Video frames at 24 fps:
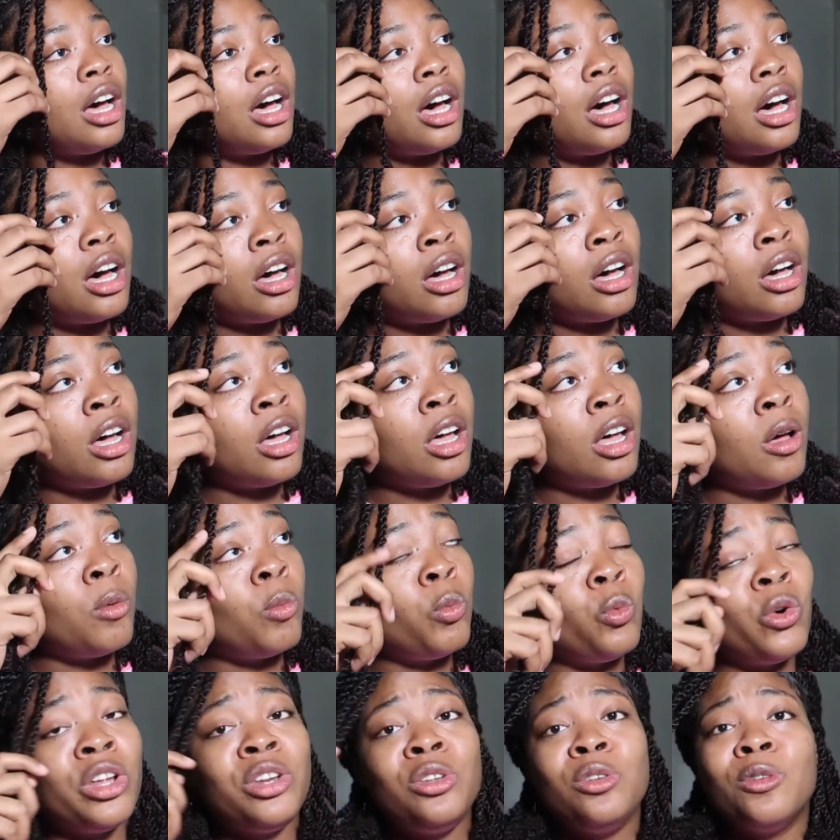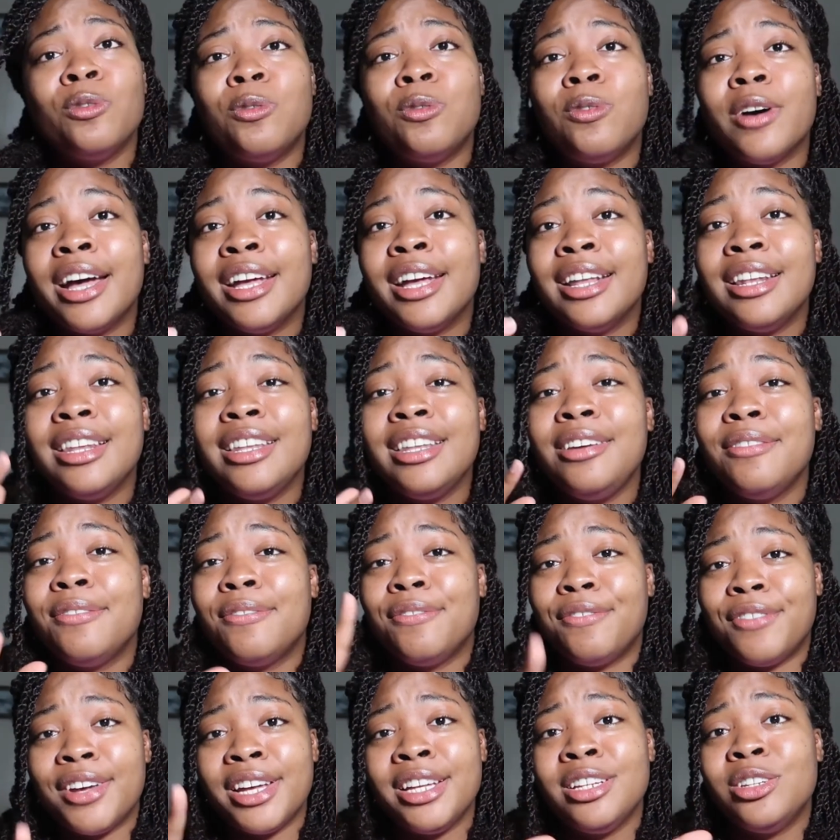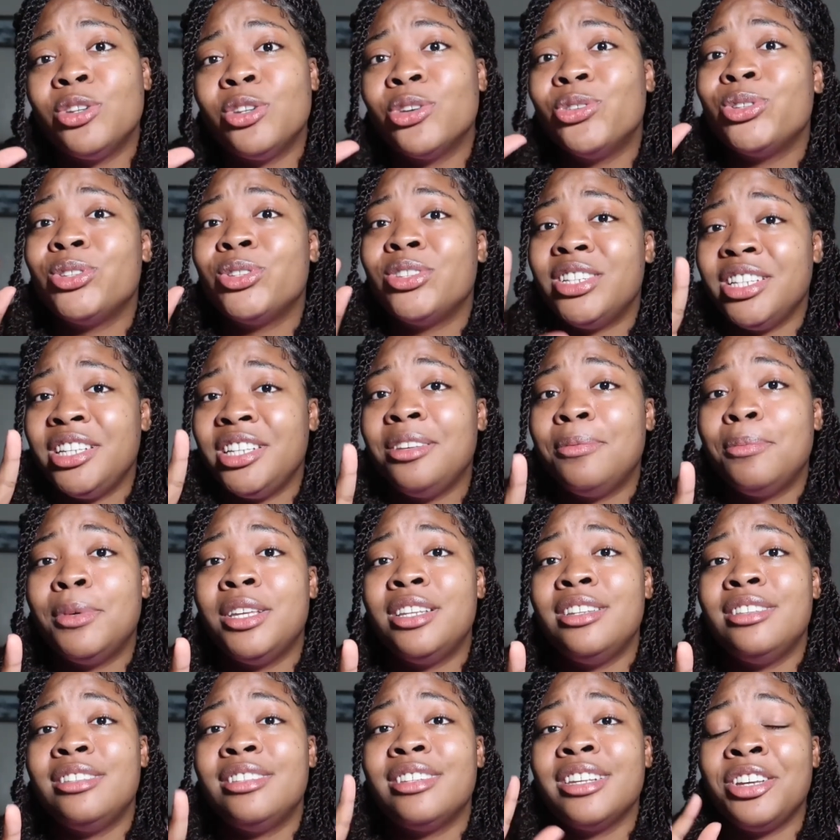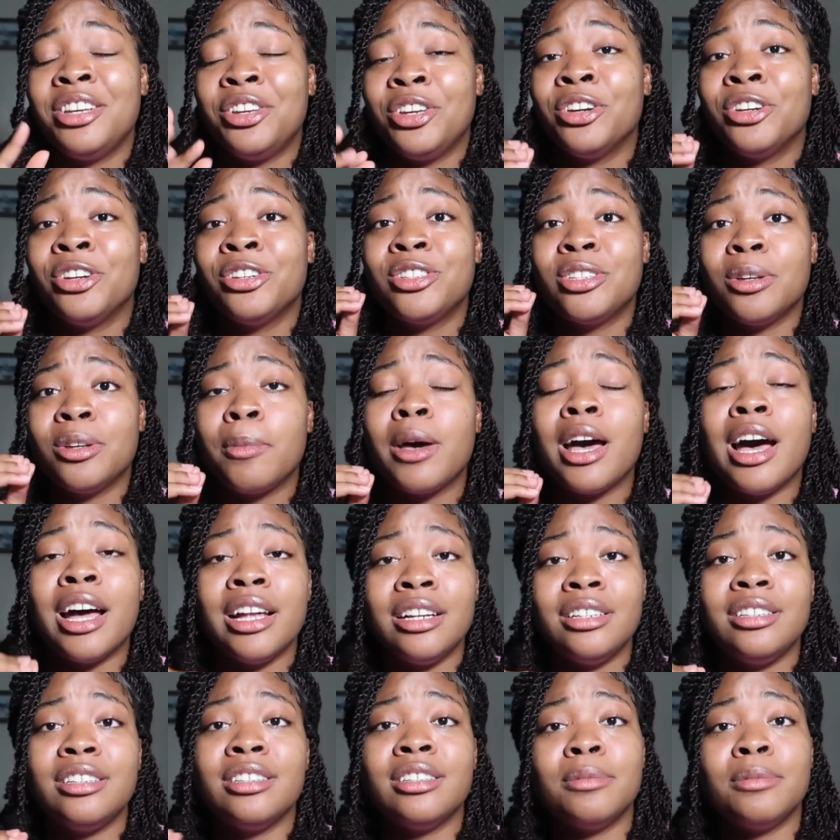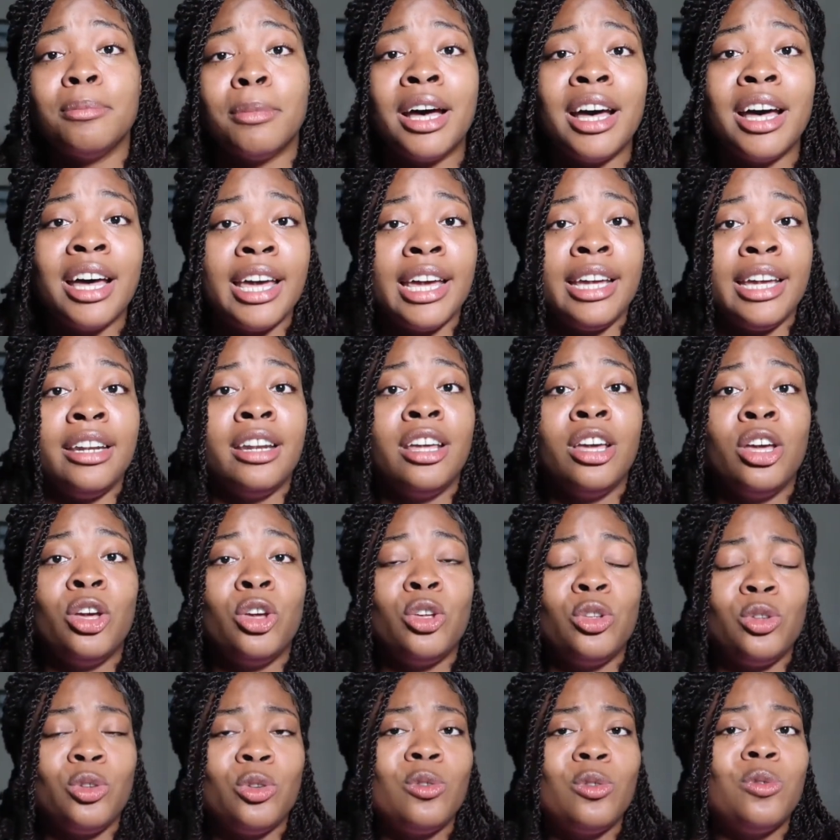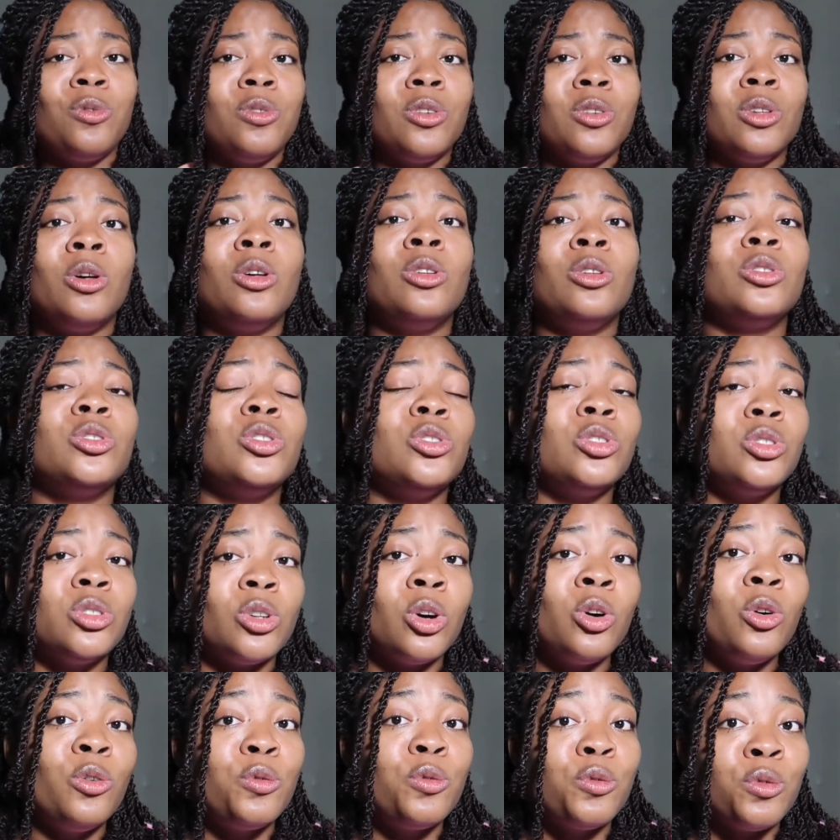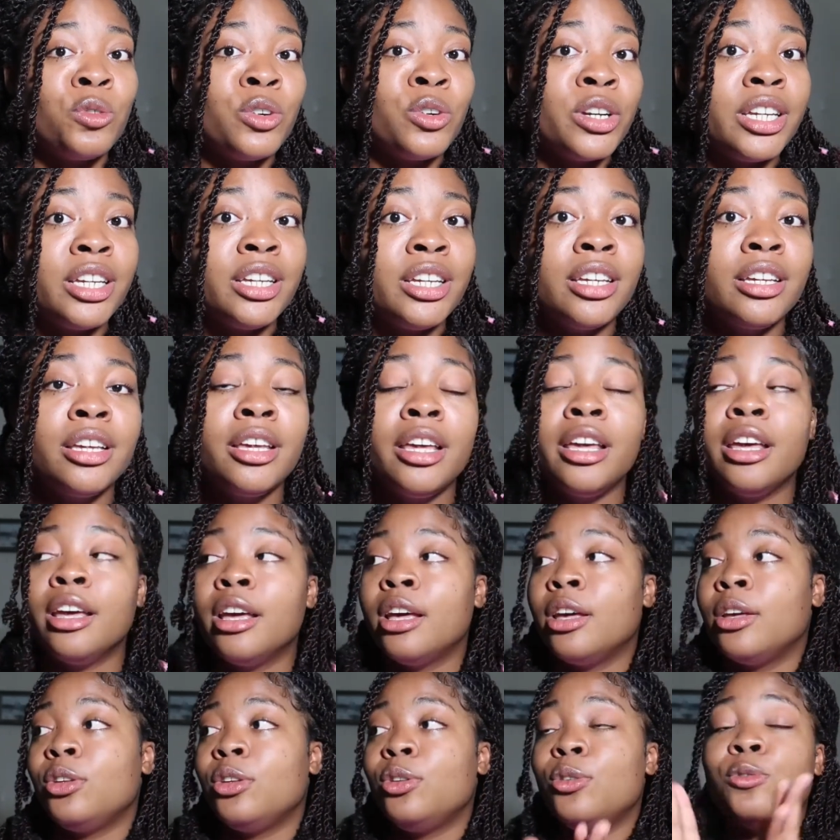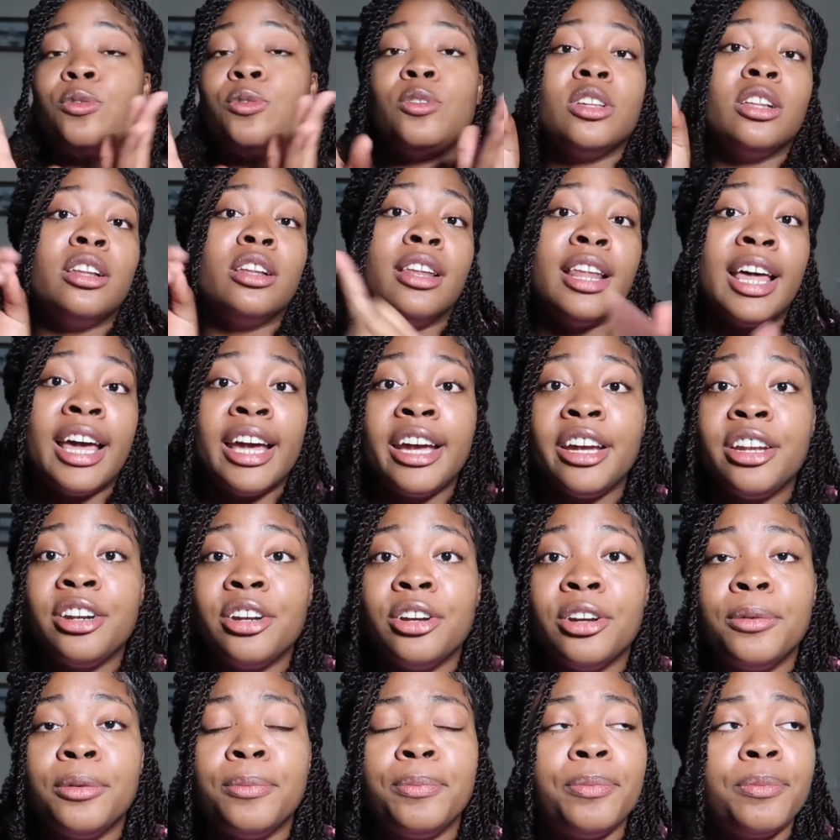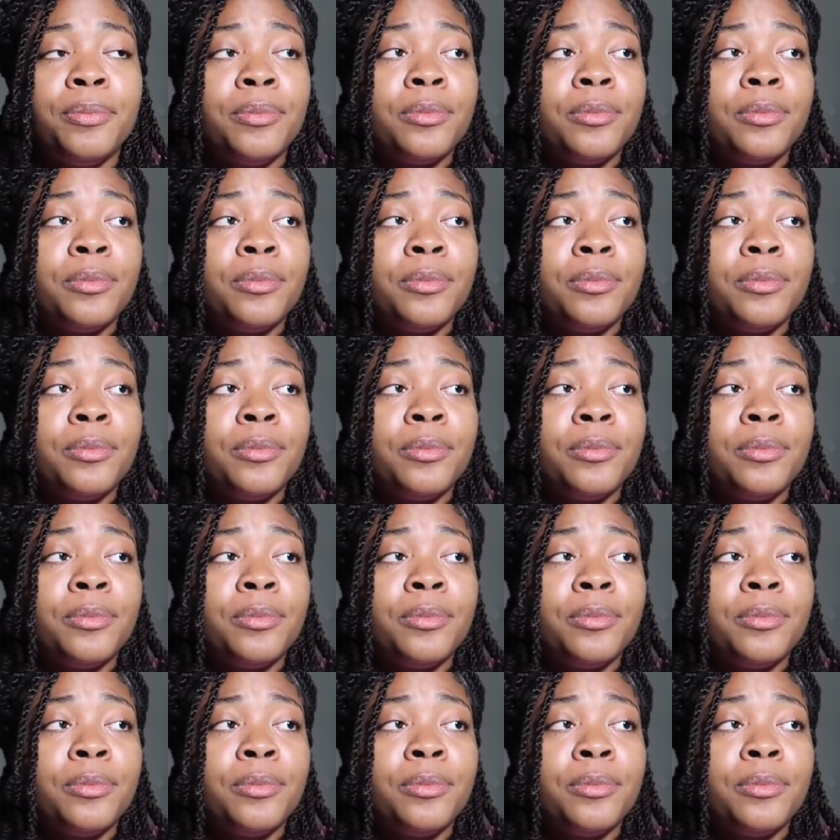When you finally fight those demons in your subconscious mind, you feel so free, you feel lighter.